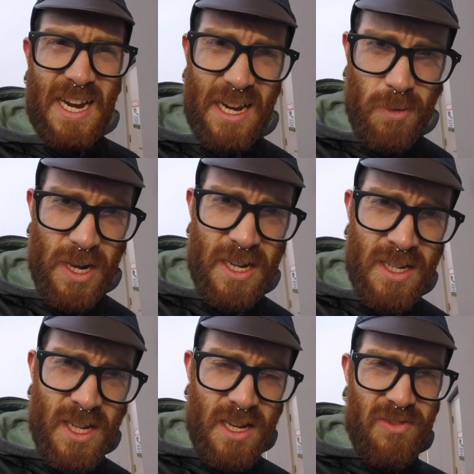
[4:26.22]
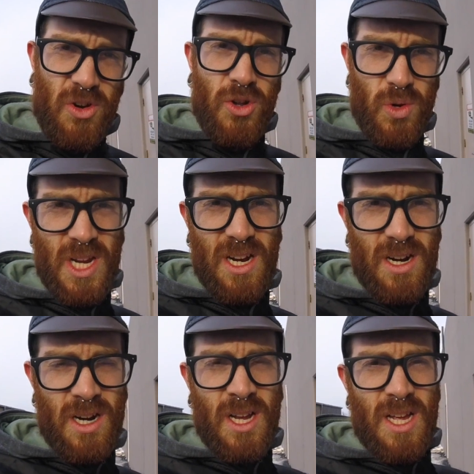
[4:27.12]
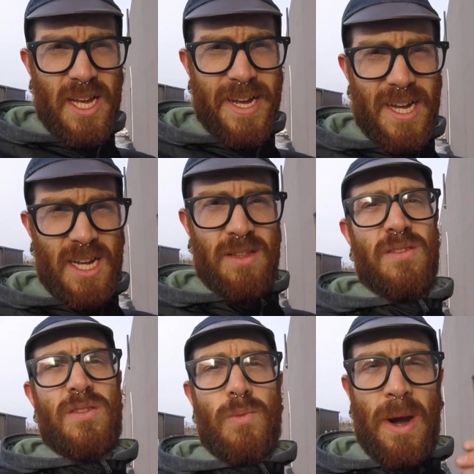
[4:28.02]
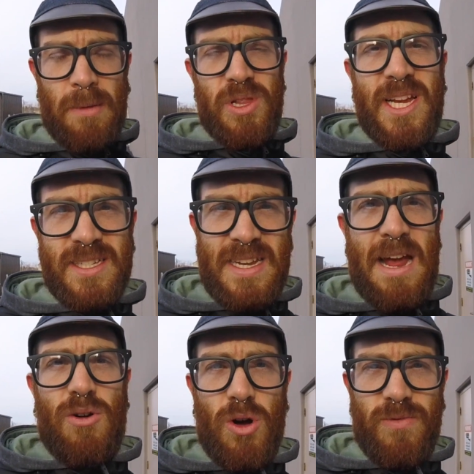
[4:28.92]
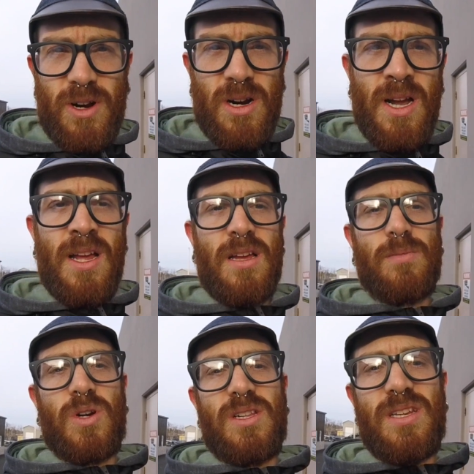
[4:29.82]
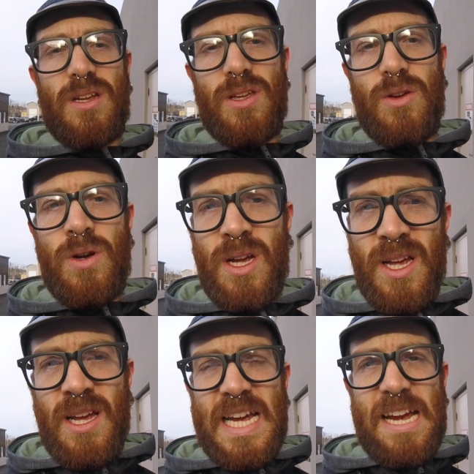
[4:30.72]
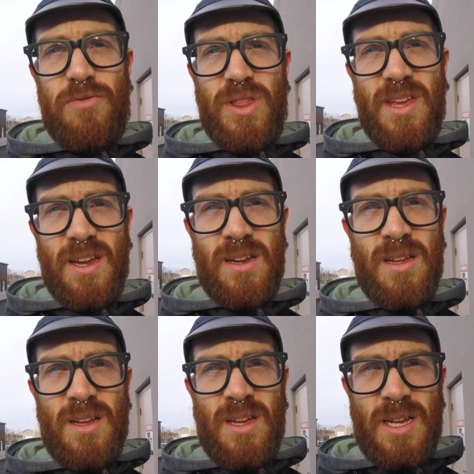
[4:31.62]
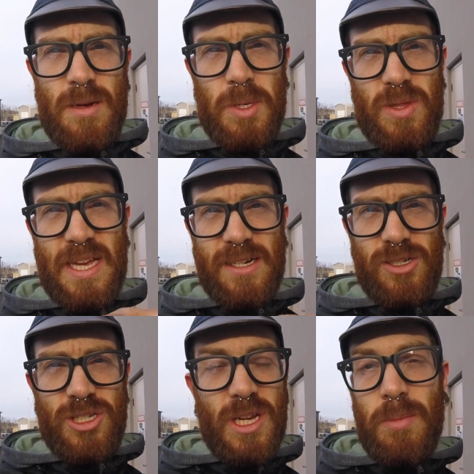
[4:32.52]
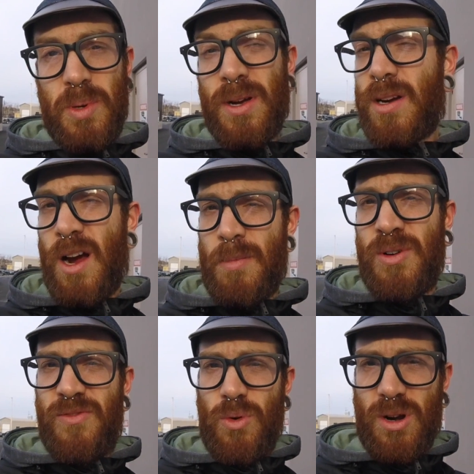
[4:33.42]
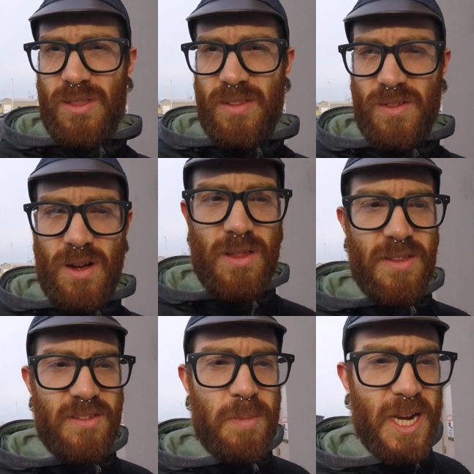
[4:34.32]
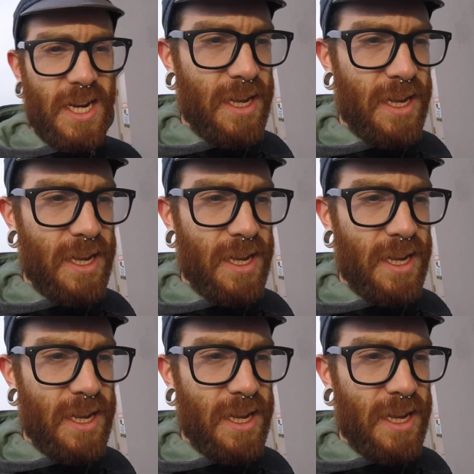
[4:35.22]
Anyway, if you're new here, uh, the rambling is now over, and I'm gonna tell you everything about that cheap carbon fork that's on this bike.